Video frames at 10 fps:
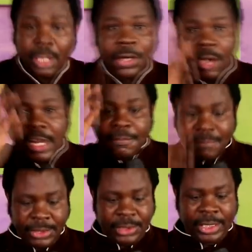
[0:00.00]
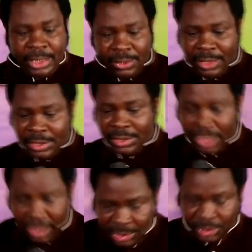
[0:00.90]
God have mercy on this
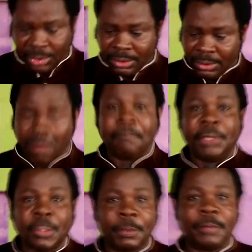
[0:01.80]
generation of bishops